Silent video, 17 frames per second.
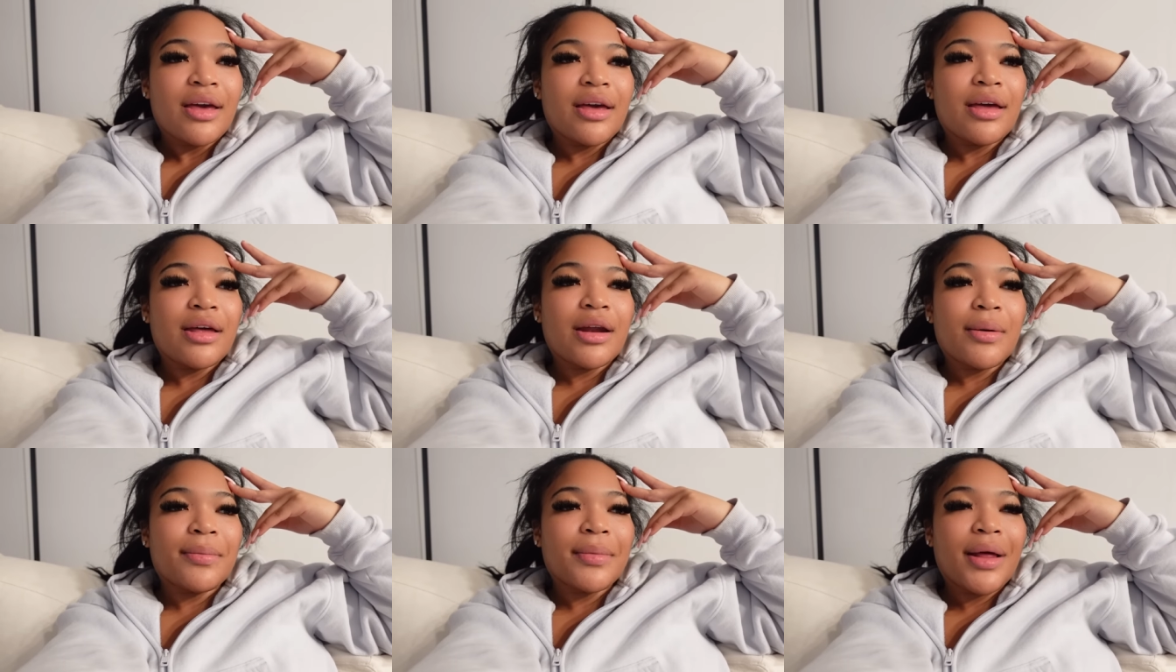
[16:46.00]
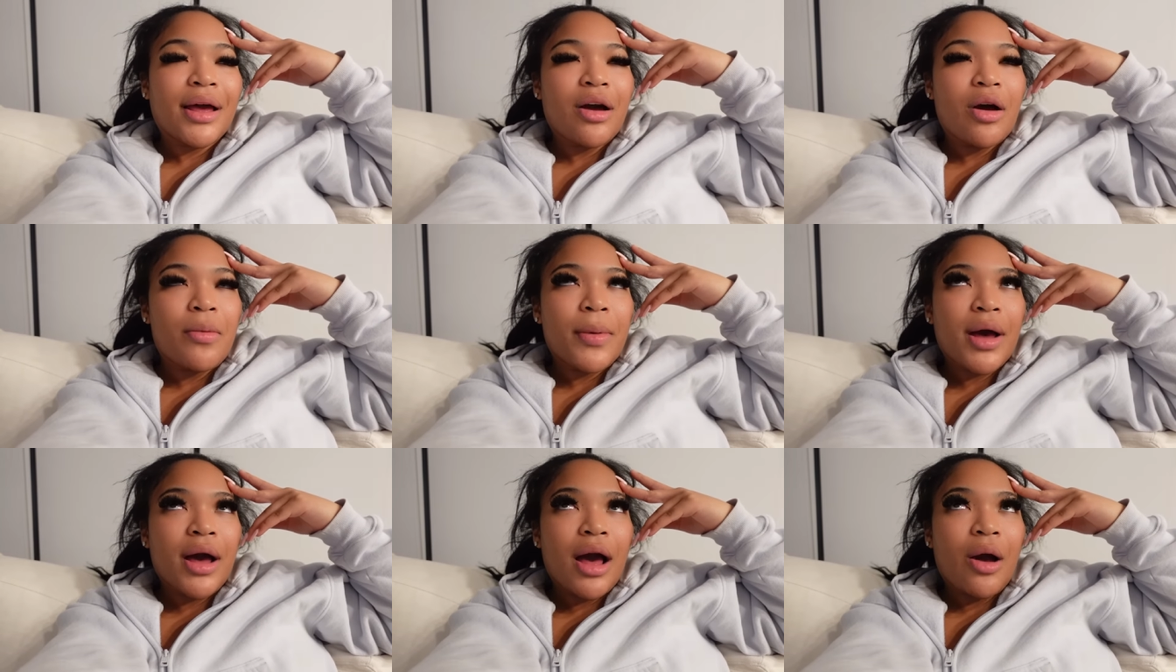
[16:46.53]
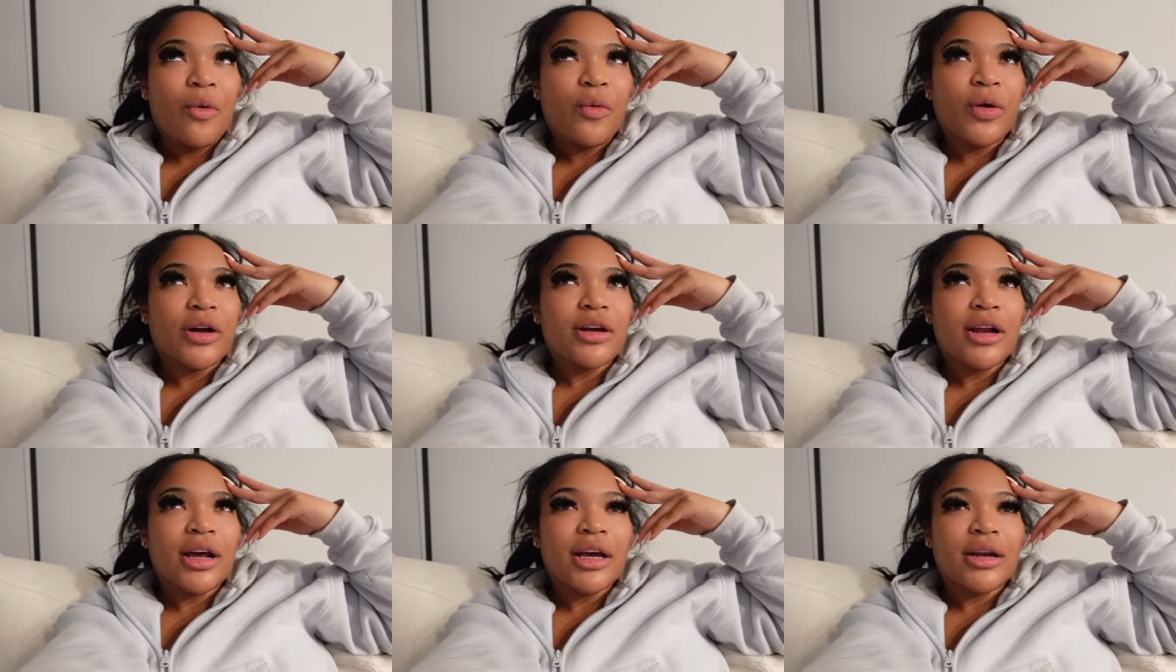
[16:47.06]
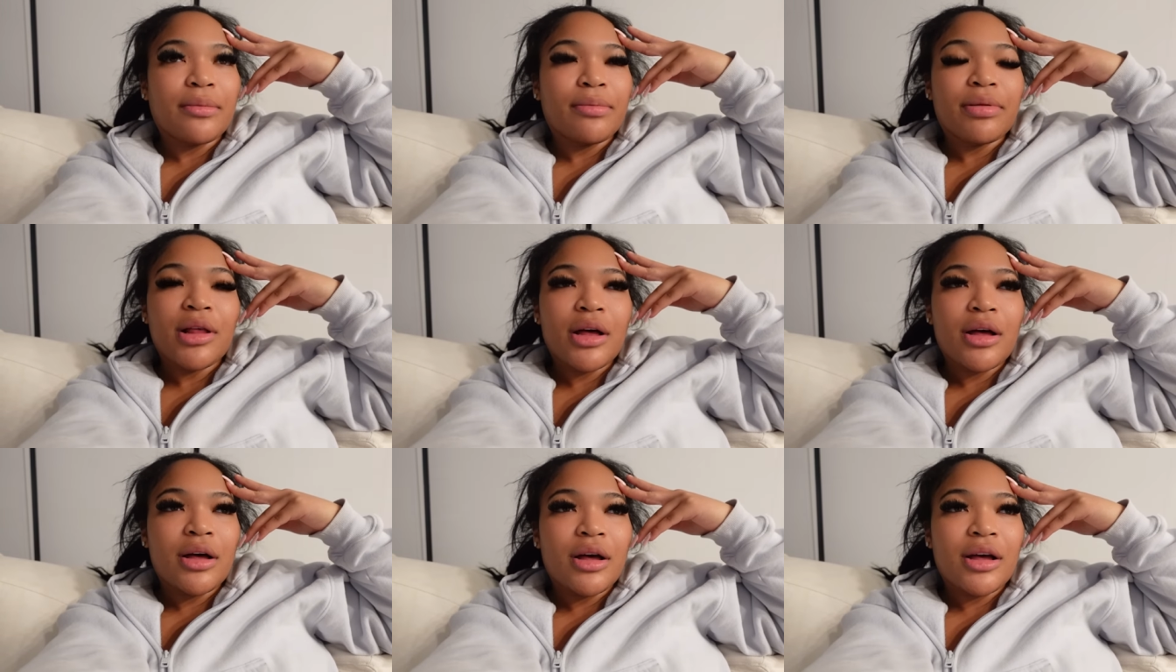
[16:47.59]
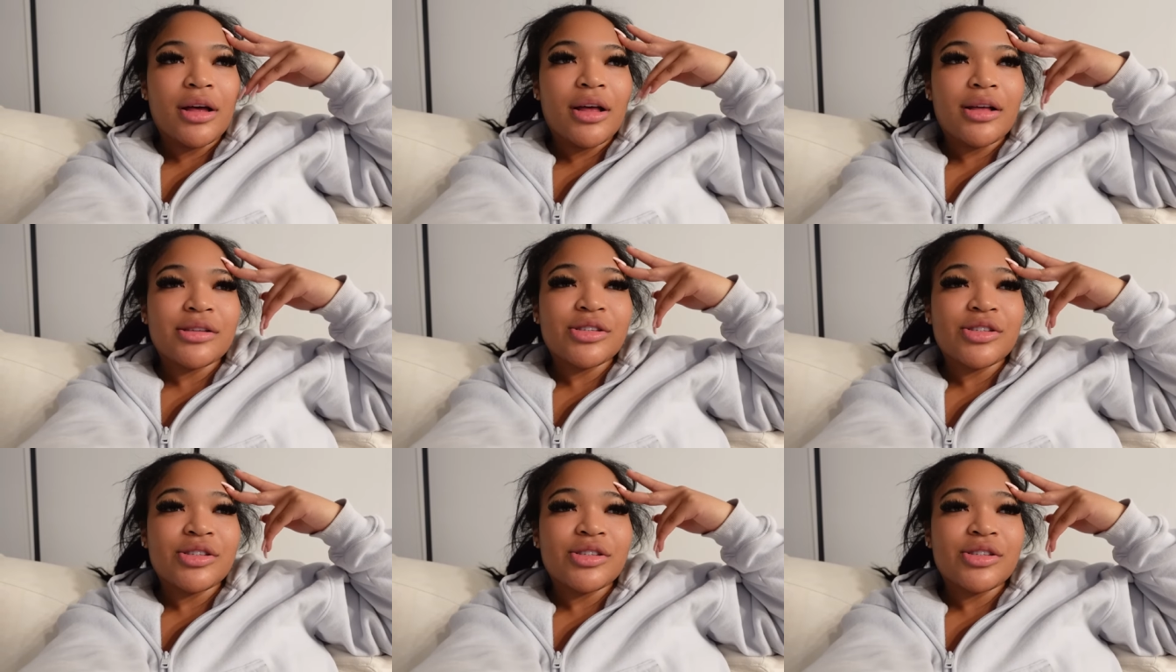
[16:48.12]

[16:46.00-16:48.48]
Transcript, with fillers: and I'm like, oh my god, where can I get a plug?